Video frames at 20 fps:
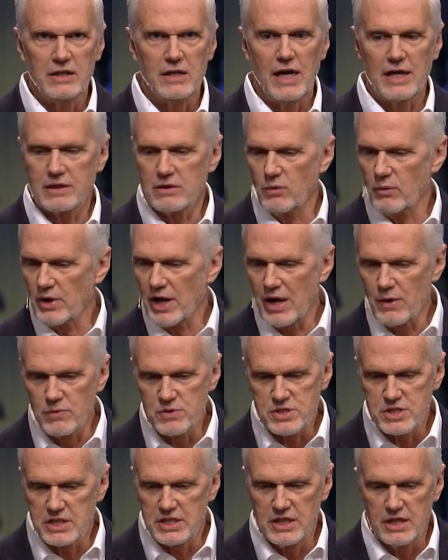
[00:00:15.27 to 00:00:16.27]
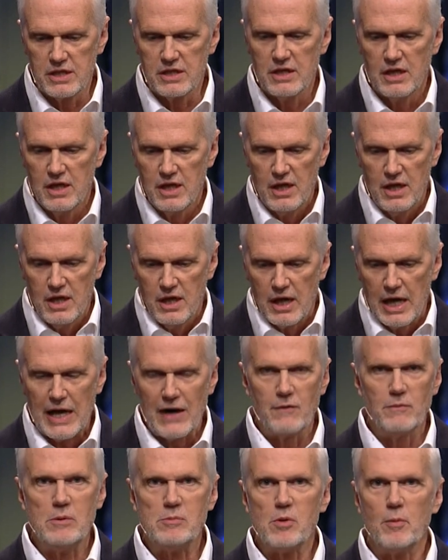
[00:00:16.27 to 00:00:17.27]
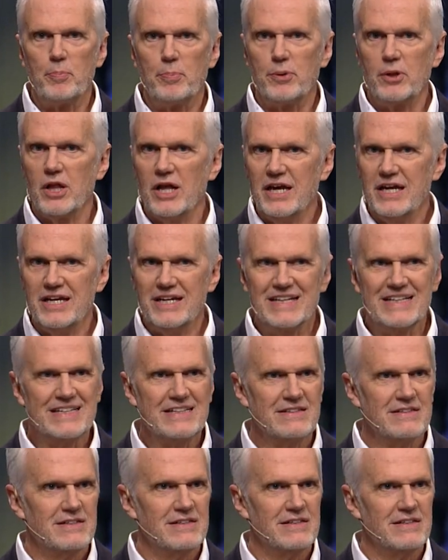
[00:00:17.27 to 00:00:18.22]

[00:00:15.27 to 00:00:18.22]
Like when I was a kid, I remember playing